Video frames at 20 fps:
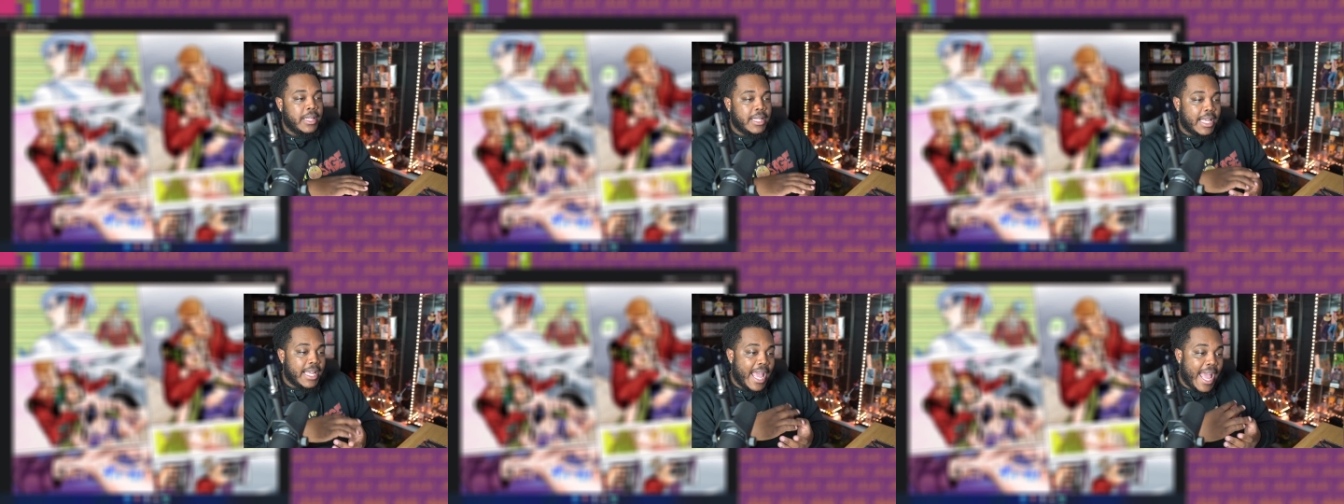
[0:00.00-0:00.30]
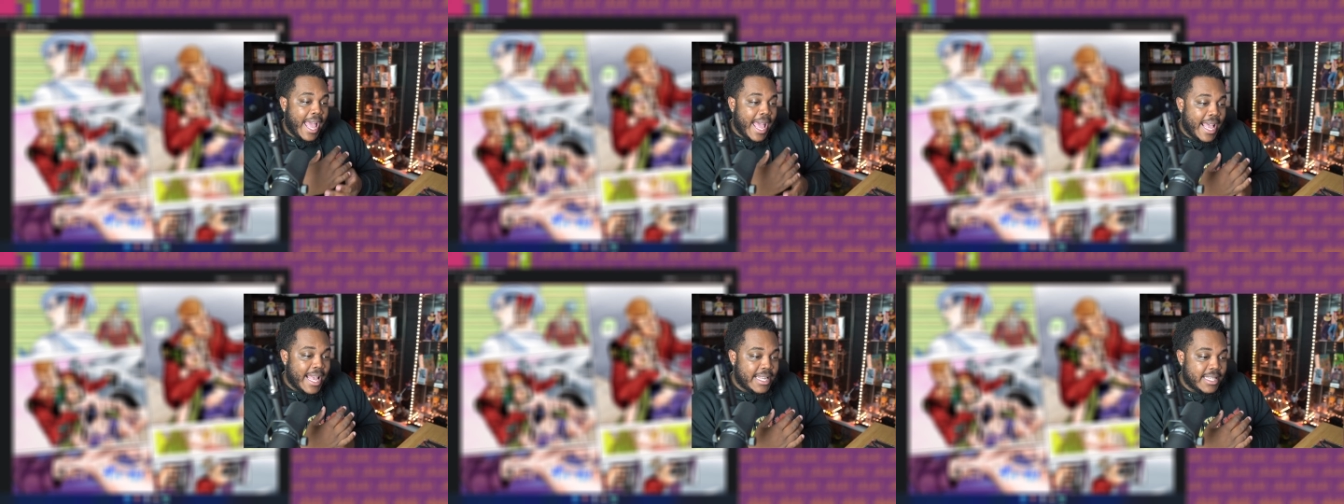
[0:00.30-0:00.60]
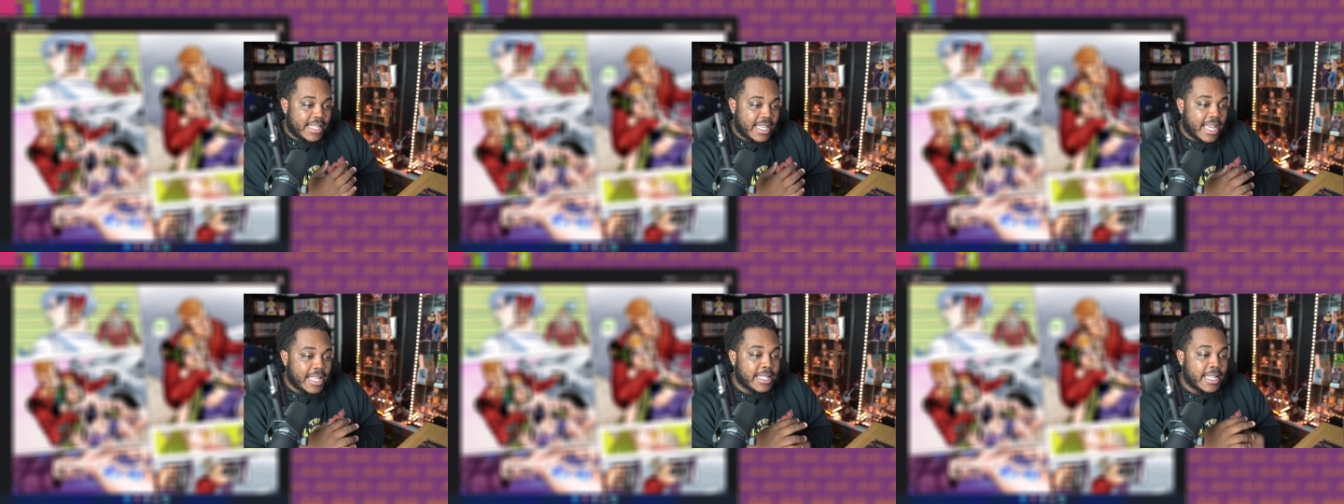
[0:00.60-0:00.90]
the
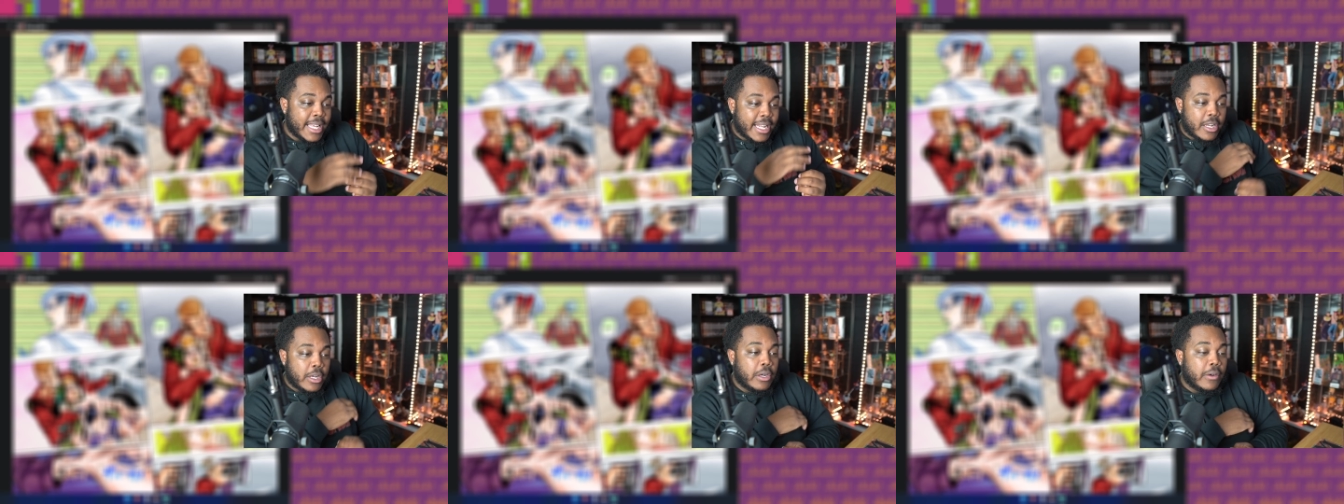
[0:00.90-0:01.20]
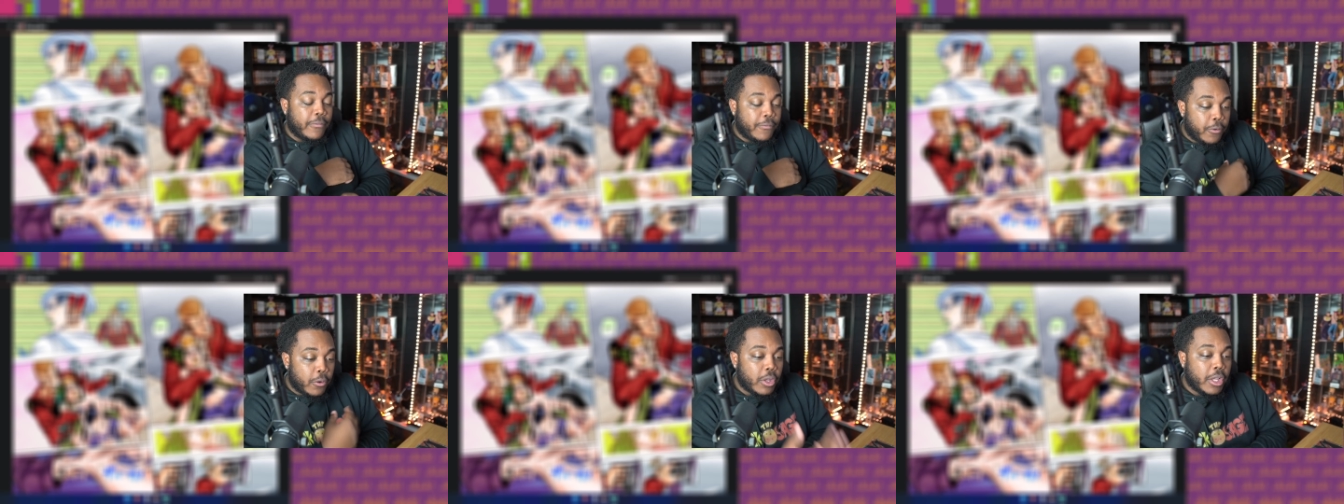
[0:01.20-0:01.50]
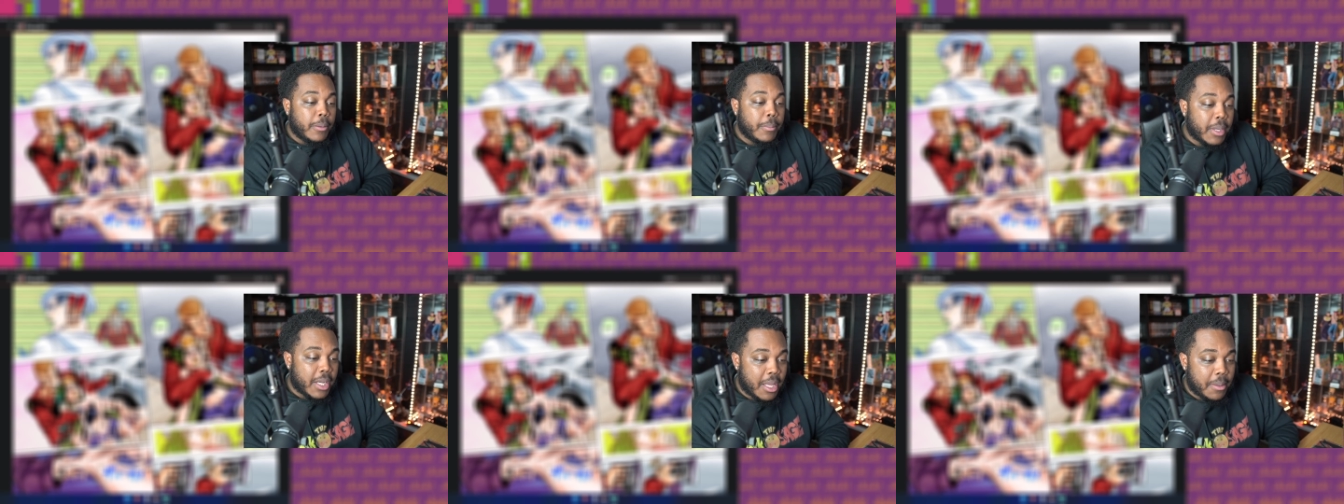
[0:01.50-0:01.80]
gas and then it'll fully
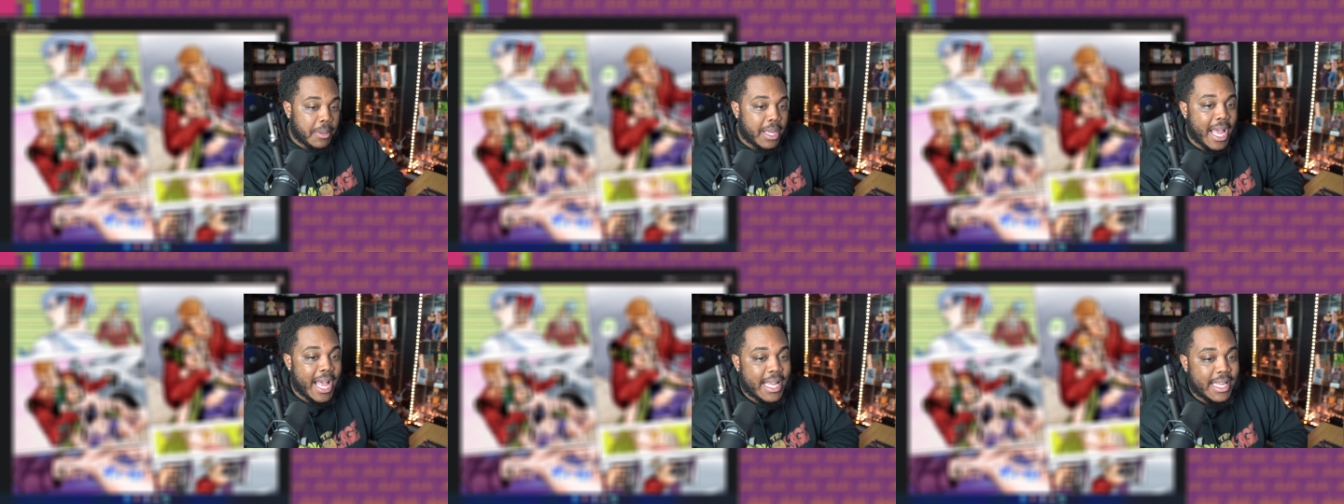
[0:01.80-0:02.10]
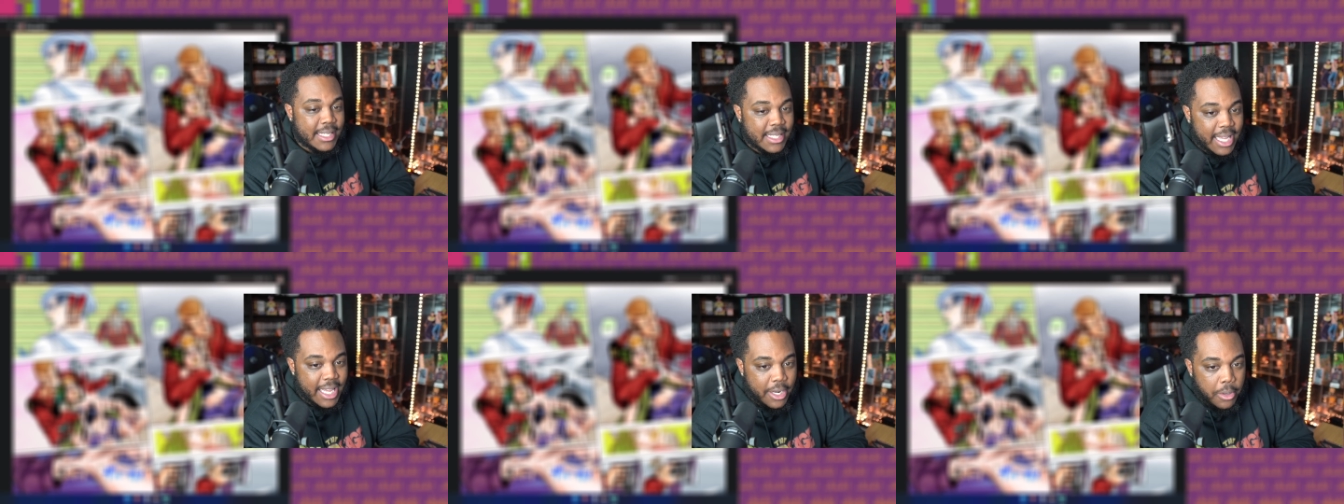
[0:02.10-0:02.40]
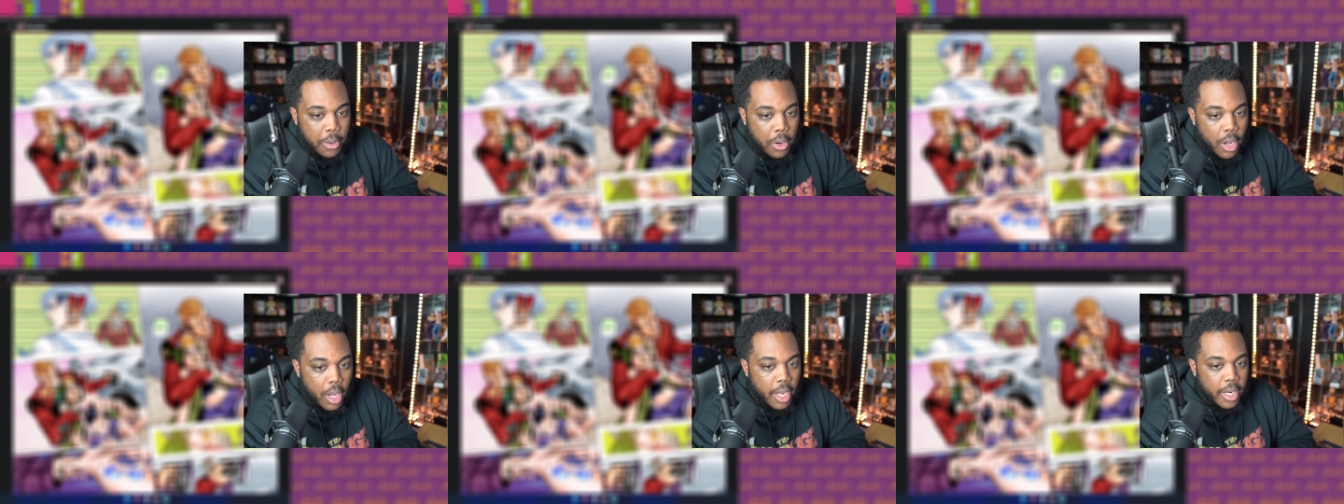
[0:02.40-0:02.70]
become gas later
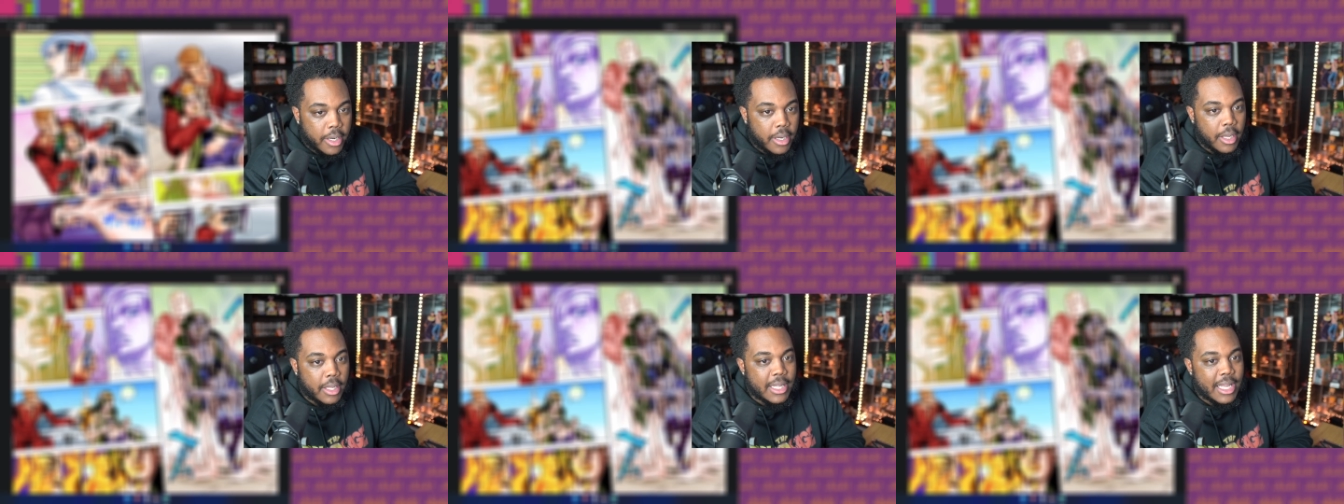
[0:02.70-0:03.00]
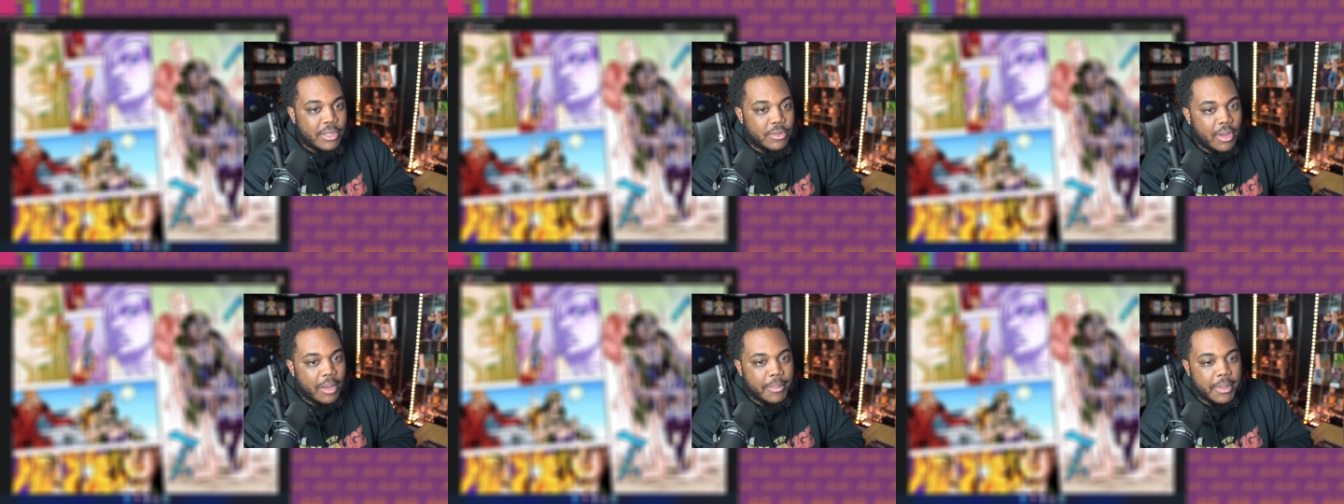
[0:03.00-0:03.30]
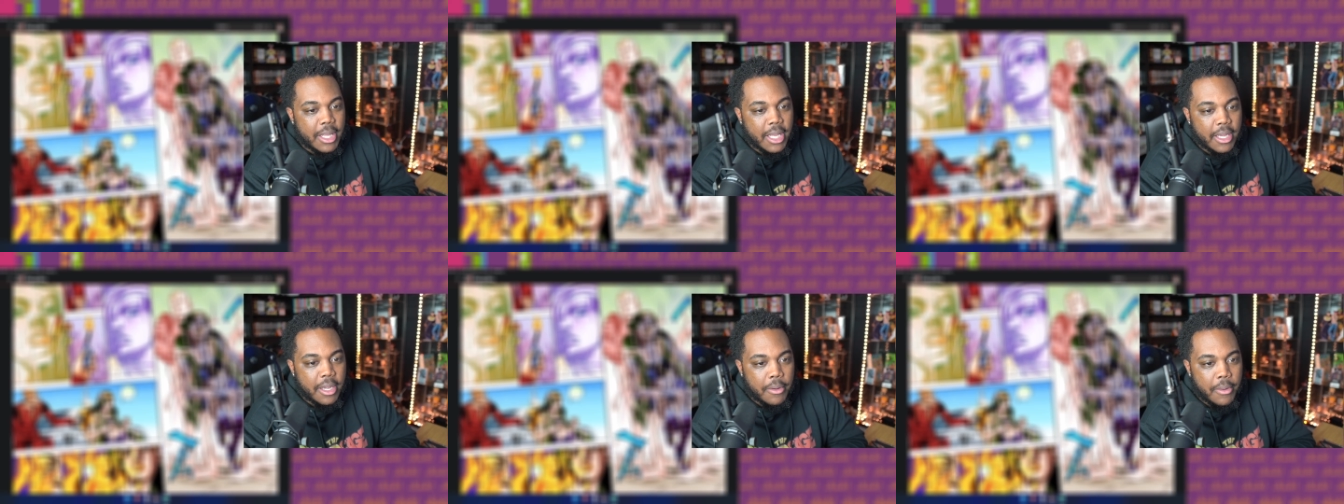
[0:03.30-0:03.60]
on. That's what I'm
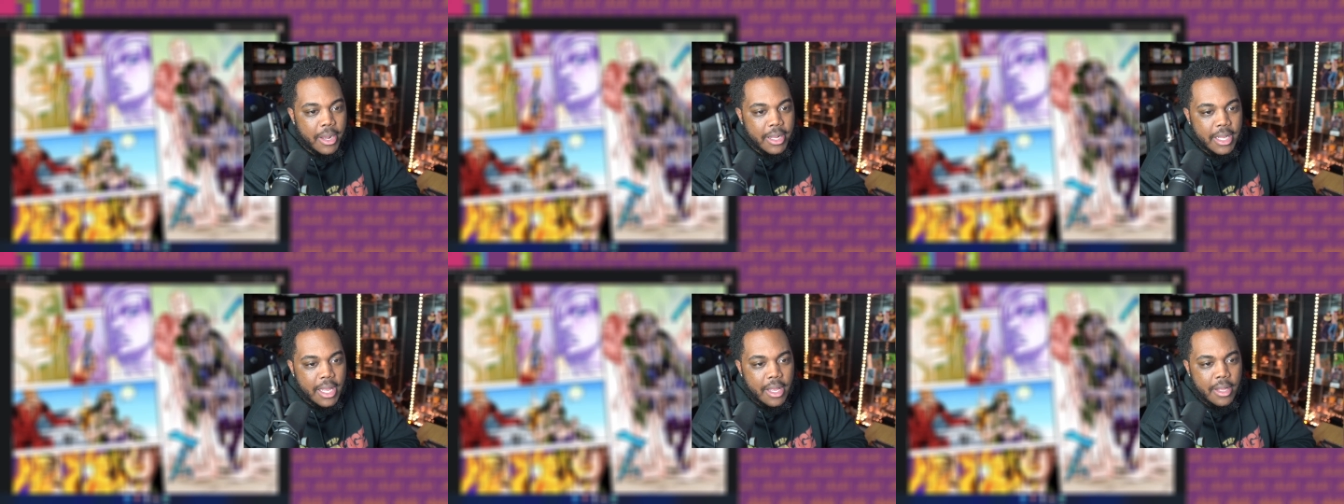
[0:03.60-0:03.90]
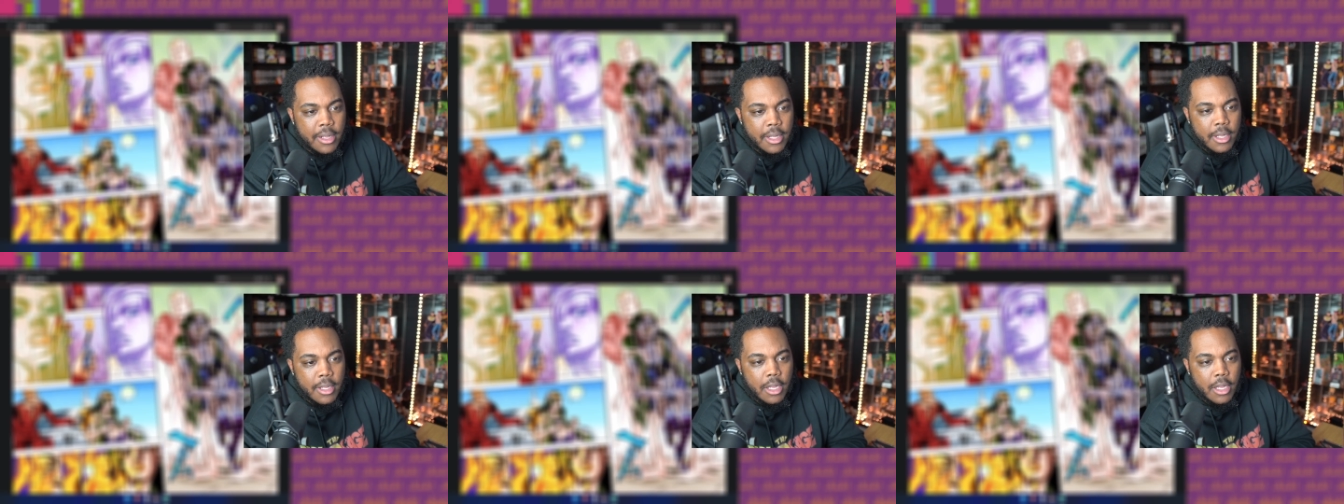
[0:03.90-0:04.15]
thinking right now.